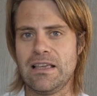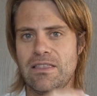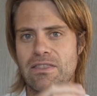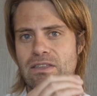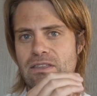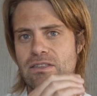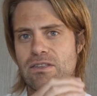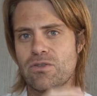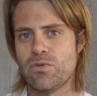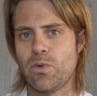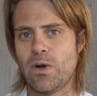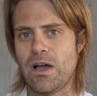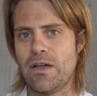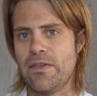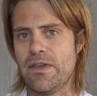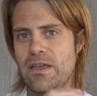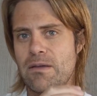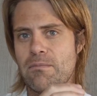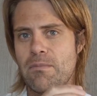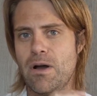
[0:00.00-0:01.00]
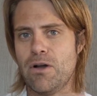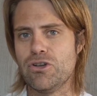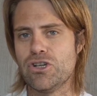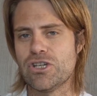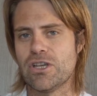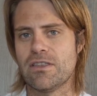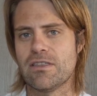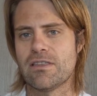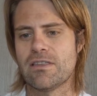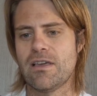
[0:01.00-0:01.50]
and this is why the
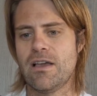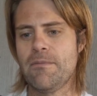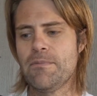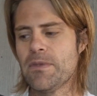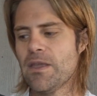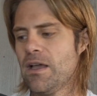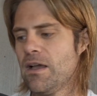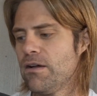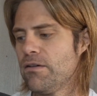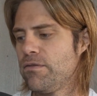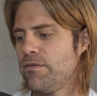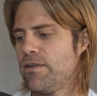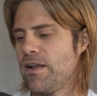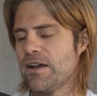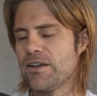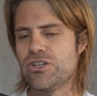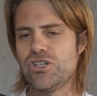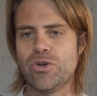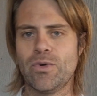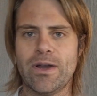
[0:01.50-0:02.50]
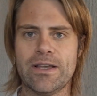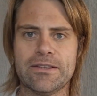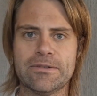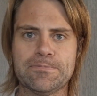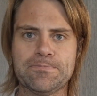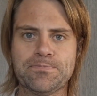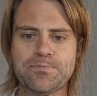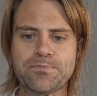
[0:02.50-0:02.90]
emotions fluctuate